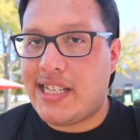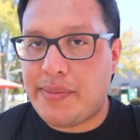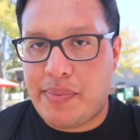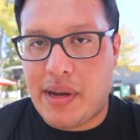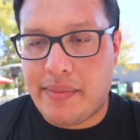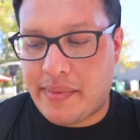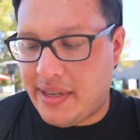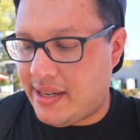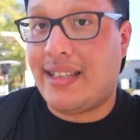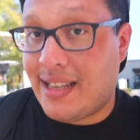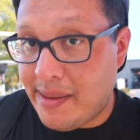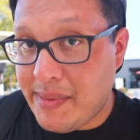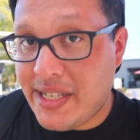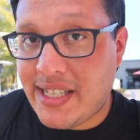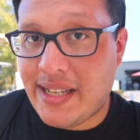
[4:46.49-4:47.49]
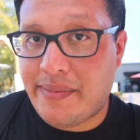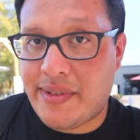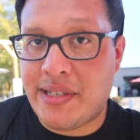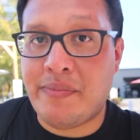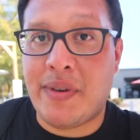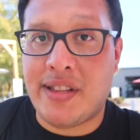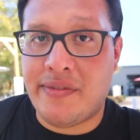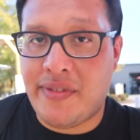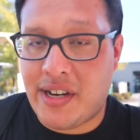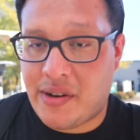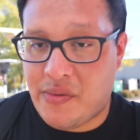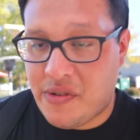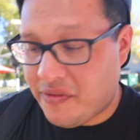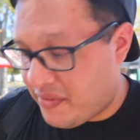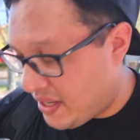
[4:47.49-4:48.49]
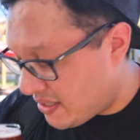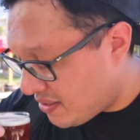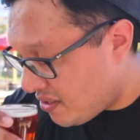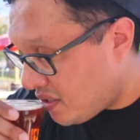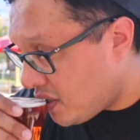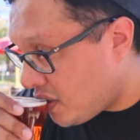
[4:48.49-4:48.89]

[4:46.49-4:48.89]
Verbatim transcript: It's pumpkin. Let me sip this motherfucker real fast.